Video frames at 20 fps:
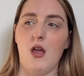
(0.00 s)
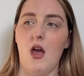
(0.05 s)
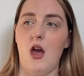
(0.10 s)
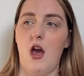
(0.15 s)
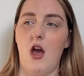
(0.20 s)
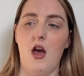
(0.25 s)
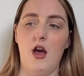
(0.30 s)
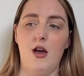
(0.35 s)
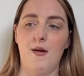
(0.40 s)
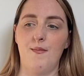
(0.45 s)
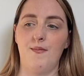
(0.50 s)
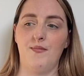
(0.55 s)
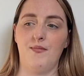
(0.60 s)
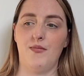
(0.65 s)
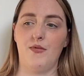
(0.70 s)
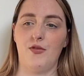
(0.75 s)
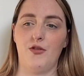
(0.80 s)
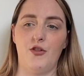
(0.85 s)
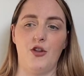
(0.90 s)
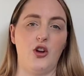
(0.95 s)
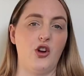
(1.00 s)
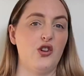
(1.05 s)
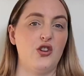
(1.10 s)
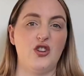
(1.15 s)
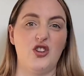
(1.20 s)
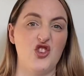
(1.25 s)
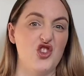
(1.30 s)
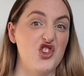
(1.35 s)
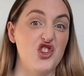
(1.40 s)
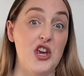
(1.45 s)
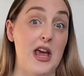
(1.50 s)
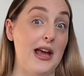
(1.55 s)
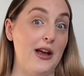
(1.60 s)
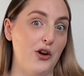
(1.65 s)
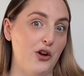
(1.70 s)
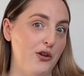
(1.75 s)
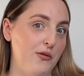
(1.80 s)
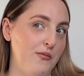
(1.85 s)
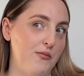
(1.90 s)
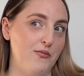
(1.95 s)
the shit
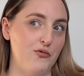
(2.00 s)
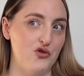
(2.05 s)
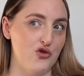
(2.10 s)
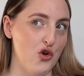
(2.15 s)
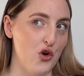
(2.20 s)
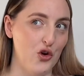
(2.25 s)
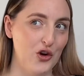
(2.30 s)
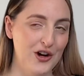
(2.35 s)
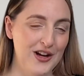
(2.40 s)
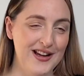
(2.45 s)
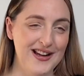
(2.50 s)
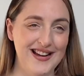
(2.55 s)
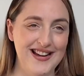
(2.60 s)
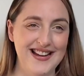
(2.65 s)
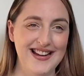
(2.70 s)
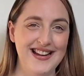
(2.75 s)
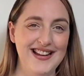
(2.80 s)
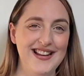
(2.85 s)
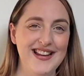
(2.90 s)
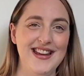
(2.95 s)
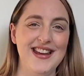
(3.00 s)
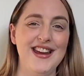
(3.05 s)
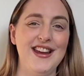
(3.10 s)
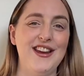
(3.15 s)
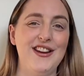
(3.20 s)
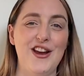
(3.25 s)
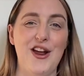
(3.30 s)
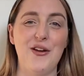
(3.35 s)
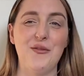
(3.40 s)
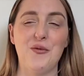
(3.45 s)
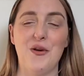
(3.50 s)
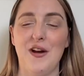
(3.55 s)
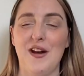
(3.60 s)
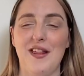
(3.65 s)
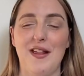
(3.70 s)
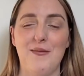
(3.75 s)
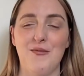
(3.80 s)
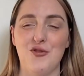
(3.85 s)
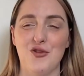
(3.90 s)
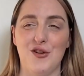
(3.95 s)
drawer. You know, one of
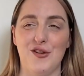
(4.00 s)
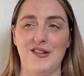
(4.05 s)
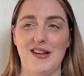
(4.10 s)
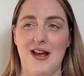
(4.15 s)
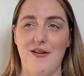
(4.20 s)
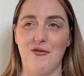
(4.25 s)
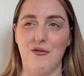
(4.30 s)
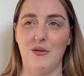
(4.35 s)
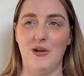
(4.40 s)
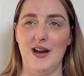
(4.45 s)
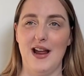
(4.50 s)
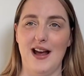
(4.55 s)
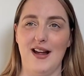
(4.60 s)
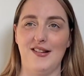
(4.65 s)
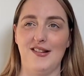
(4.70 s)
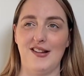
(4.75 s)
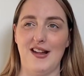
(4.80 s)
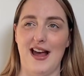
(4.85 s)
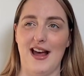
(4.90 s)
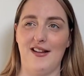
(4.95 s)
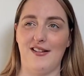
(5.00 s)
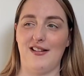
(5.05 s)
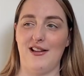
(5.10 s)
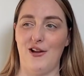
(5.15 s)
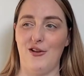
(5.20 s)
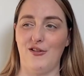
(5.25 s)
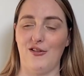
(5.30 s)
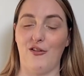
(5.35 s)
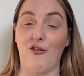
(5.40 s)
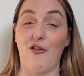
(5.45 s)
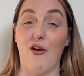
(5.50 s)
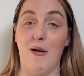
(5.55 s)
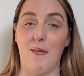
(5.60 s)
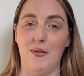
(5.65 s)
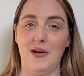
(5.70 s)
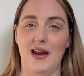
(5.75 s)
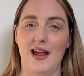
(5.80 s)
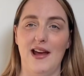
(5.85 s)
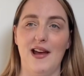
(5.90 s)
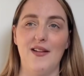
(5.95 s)
them drawers that everyone has that has loads of crap
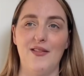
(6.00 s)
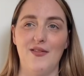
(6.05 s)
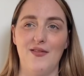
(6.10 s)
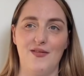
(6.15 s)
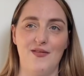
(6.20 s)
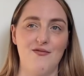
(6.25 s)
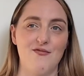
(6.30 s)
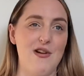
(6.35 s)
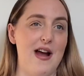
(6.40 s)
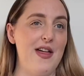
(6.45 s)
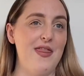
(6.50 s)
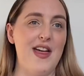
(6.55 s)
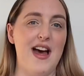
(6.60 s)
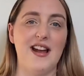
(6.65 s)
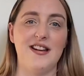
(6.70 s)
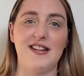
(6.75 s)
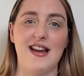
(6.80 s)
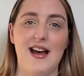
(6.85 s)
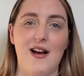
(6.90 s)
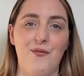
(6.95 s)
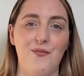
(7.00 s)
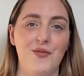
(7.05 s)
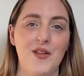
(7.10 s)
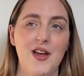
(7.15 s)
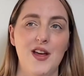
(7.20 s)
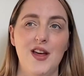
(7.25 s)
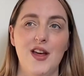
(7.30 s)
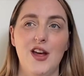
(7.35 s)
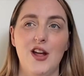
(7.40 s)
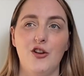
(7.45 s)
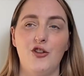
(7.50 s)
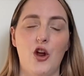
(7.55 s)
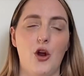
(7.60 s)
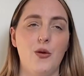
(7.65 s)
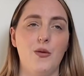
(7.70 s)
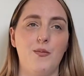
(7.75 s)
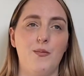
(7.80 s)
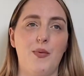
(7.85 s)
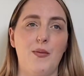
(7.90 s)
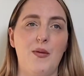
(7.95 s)
in it. Write that down.
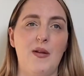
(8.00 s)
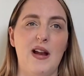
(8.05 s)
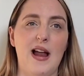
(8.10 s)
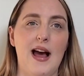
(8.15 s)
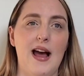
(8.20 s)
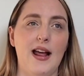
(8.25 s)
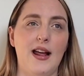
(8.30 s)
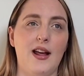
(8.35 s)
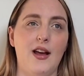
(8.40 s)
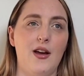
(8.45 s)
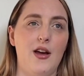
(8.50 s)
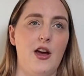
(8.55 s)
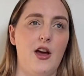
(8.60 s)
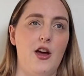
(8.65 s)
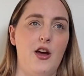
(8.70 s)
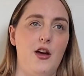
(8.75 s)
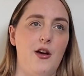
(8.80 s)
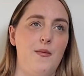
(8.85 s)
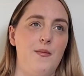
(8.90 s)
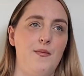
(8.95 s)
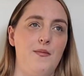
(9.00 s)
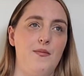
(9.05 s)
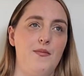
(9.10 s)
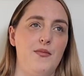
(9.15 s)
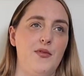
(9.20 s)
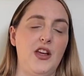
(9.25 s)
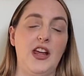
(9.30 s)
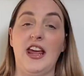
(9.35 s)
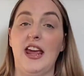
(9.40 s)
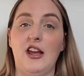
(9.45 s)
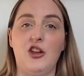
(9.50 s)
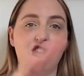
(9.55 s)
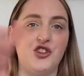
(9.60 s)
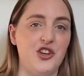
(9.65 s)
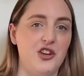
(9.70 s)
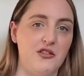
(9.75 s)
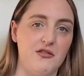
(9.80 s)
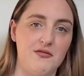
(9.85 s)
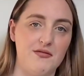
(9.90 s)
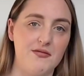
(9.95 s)
Don't be like the
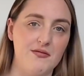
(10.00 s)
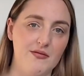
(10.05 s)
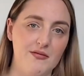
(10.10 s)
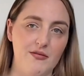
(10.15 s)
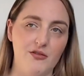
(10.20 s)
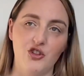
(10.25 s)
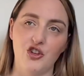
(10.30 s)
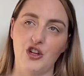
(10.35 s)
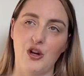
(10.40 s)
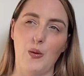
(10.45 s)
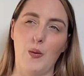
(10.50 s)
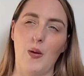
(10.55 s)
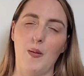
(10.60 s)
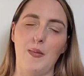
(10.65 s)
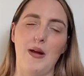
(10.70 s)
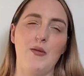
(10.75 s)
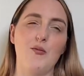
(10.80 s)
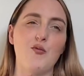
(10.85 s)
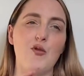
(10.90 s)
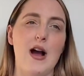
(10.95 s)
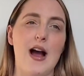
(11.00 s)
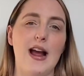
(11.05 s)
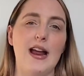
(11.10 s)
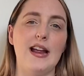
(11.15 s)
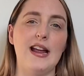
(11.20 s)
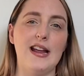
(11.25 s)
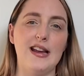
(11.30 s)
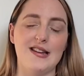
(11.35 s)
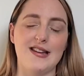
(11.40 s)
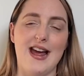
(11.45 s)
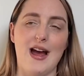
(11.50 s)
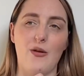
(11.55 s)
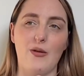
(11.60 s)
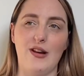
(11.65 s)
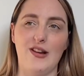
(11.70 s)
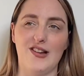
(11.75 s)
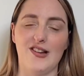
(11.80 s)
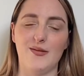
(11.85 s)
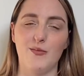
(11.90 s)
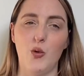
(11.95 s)
kitchen. Do you know what I mean? Write it down in
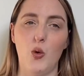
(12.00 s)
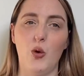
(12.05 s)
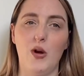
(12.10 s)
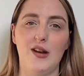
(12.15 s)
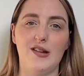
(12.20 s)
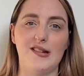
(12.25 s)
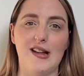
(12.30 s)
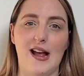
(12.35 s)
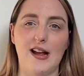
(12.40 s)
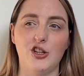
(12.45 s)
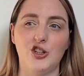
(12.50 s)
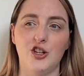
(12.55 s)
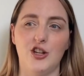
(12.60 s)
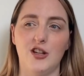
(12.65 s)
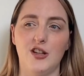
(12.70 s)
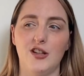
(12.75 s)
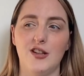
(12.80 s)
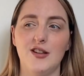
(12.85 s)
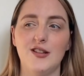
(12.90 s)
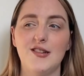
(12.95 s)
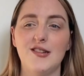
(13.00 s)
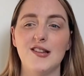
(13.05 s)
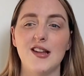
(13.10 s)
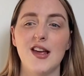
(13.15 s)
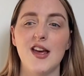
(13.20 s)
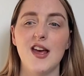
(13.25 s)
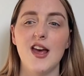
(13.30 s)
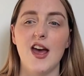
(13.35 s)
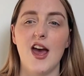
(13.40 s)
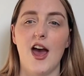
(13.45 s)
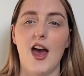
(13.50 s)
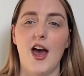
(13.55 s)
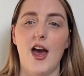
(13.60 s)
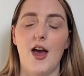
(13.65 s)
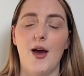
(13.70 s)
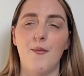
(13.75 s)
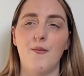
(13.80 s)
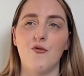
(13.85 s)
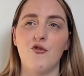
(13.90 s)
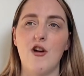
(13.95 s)
smaller sections.
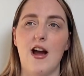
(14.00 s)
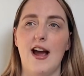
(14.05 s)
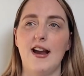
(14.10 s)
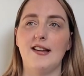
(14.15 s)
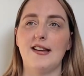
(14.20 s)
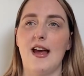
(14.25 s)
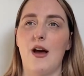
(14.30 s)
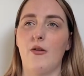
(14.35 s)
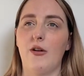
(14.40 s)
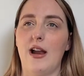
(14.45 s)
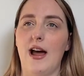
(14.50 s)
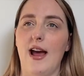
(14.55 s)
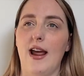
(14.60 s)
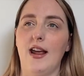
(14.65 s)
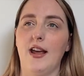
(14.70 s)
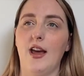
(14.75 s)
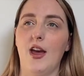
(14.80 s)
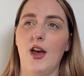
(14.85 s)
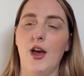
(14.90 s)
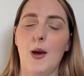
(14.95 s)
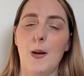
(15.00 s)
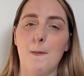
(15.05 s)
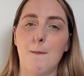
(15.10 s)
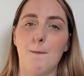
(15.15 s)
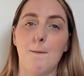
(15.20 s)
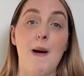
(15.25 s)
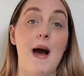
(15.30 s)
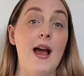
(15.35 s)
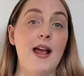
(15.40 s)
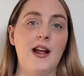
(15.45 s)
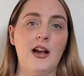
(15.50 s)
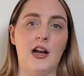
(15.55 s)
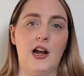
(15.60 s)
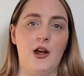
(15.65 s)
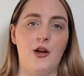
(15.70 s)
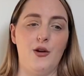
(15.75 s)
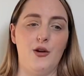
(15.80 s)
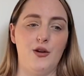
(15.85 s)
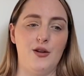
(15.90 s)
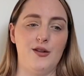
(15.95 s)
Write down like my
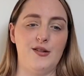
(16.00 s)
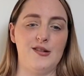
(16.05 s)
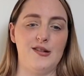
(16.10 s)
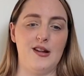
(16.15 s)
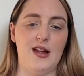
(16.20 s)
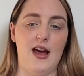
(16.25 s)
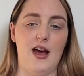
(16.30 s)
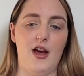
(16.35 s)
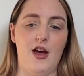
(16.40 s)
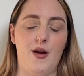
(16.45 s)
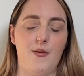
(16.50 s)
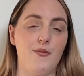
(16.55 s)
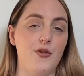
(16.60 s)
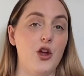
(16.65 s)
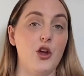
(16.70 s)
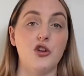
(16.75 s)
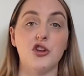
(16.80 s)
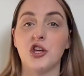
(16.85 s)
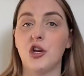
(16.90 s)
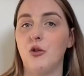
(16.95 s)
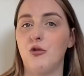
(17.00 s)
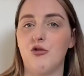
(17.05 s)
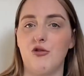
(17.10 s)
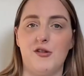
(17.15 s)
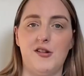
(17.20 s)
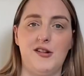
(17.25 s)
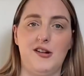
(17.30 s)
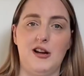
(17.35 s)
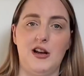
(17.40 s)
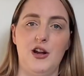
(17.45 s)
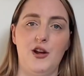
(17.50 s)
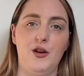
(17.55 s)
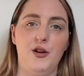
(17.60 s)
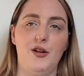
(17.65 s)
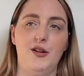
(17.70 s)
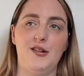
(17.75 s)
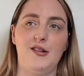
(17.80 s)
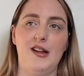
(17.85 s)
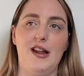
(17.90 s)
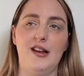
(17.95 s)
clothes, your children's
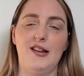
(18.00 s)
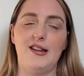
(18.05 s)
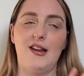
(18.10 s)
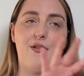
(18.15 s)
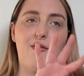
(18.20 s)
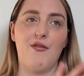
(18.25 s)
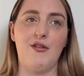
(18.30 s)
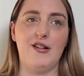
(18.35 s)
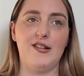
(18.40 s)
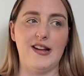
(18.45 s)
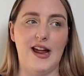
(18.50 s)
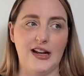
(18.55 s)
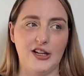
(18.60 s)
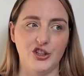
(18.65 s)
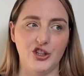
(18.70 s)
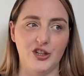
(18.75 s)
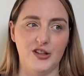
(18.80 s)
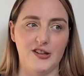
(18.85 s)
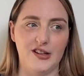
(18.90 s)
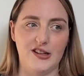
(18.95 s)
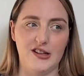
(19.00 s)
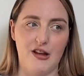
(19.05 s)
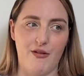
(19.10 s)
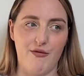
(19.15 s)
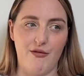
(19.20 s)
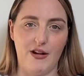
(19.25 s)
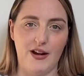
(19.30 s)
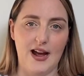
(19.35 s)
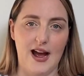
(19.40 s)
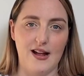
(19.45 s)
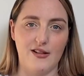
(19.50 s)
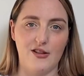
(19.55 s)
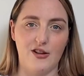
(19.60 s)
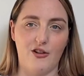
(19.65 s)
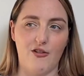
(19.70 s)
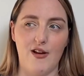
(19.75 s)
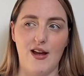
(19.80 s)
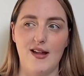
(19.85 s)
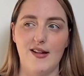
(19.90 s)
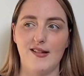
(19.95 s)
clothes in different sections and different
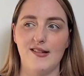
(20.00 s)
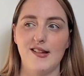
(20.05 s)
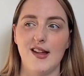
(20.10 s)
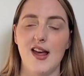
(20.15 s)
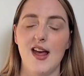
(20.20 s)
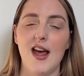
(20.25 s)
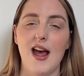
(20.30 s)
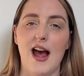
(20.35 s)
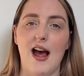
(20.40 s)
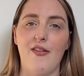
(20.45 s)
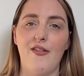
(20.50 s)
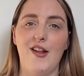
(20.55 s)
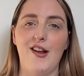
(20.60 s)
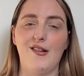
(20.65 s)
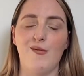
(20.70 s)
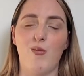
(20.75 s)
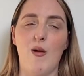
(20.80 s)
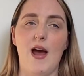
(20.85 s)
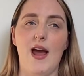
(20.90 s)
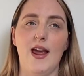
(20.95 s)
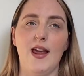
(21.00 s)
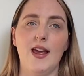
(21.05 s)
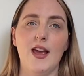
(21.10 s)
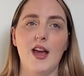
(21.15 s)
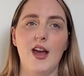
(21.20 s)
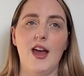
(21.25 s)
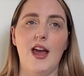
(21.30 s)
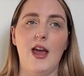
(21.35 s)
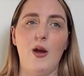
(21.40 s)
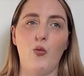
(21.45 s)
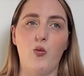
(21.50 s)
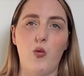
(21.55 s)
categories. And this way it